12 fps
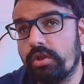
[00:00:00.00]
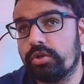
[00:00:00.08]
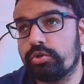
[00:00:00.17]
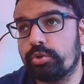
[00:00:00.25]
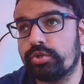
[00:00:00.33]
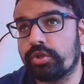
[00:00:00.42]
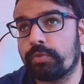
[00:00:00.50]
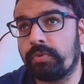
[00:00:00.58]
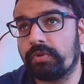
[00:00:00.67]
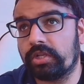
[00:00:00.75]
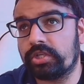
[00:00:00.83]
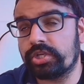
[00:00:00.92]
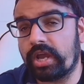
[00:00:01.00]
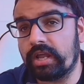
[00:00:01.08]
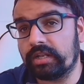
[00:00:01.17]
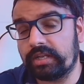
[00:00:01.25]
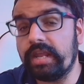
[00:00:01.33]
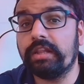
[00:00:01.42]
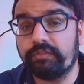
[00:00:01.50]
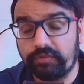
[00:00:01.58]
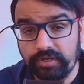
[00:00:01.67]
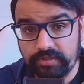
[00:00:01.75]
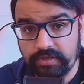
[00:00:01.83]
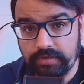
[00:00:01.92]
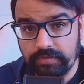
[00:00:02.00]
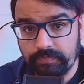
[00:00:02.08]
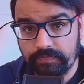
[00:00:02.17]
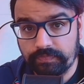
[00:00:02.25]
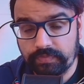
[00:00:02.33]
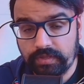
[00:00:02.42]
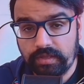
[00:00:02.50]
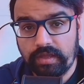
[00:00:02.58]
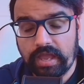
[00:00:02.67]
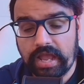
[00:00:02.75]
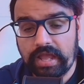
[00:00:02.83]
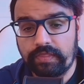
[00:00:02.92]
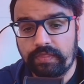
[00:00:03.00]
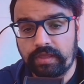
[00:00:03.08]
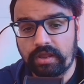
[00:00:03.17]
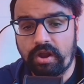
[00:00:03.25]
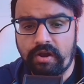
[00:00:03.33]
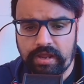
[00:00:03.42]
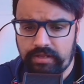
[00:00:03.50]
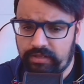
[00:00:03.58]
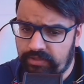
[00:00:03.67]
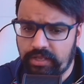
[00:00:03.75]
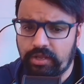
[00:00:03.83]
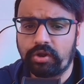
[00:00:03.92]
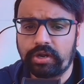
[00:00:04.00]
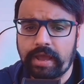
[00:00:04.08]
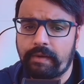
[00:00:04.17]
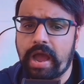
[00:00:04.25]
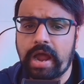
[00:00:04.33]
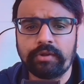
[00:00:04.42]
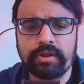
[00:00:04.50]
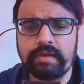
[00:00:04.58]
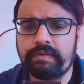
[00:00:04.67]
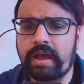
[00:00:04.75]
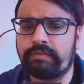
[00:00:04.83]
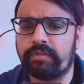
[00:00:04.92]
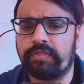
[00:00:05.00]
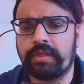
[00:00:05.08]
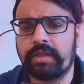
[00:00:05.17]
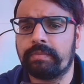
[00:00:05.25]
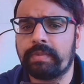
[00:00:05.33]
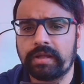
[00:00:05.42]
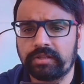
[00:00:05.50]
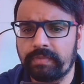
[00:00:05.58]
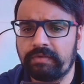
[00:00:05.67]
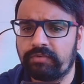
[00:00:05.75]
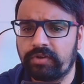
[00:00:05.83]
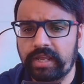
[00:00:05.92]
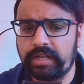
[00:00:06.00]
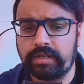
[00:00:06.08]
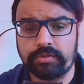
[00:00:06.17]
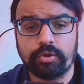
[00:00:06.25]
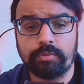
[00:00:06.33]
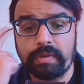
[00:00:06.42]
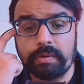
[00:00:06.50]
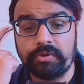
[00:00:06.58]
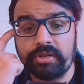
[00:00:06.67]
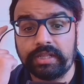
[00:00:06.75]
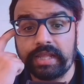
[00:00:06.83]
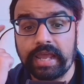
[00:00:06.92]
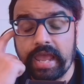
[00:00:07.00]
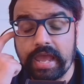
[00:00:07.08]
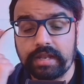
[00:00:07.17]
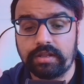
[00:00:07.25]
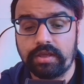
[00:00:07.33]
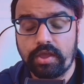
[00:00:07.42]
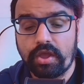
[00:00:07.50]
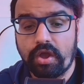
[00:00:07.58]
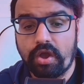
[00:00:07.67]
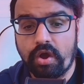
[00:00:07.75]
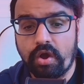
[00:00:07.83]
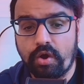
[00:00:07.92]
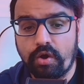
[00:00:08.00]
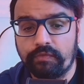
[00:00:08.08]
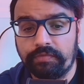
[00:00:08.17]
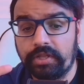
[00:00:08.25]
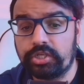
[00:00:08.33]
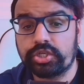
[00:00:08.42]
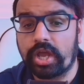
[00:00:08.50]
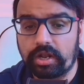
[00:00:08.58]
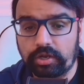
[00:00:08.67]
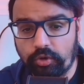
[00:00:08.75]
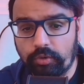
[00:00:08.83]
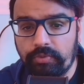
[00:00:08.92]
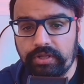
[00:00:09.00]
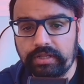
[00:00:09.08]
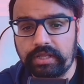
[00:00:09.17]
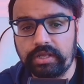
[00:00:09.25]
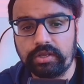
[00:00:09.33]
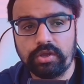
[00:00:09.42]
to just put the child in the freezer and think, all right, they're gone now. I don't ever have to think about them ever again. There's no memory in their head of the child not breathing